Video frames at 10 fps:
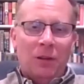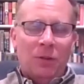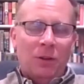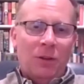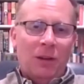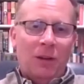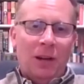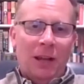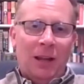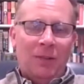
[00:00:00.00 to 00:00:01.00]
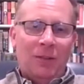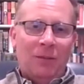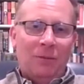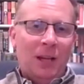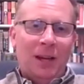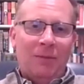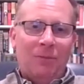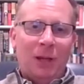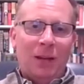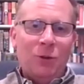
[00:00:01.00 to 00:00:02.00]
It was in their hands, and I
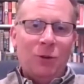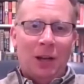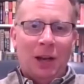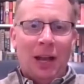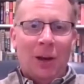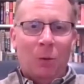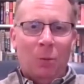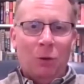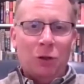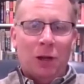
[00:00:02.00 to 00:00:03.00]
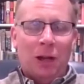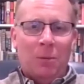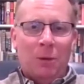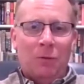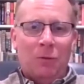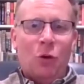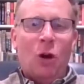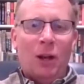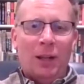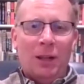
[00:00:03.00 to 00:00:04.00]
thought you did an admirable job of
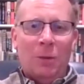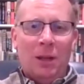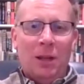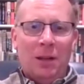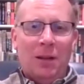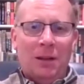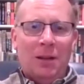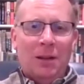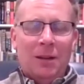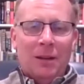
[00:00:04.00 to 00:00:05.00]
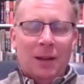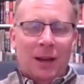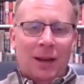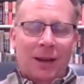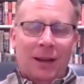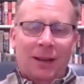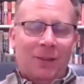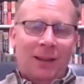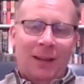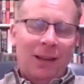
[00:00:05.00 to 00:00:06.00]
drawing them in,
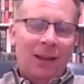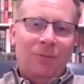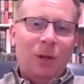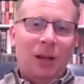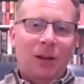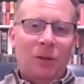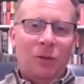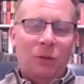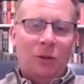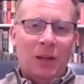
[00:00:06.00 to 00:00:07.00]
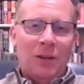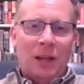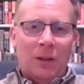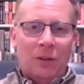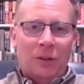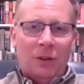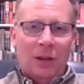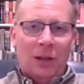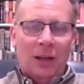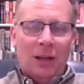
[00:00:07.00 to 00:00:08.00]
because again, those are details
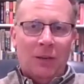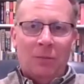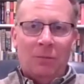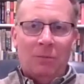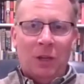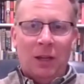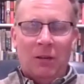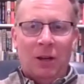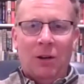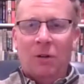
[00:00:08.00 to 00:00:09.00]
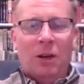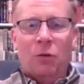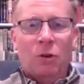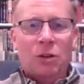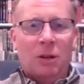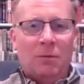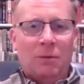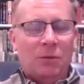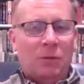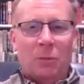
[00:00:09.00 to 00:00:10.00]
that unfortunately
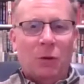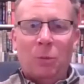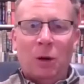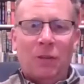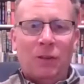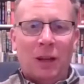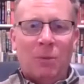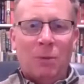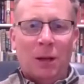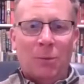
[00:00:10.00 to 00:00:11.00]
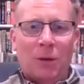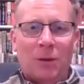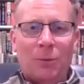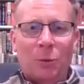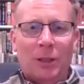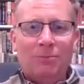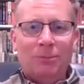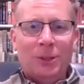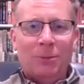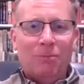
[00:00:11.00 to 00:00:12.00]
for the most part have escaped me up to this point.
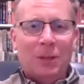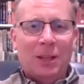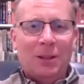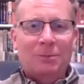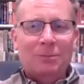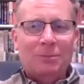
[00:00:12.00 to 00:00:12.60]
So thank you.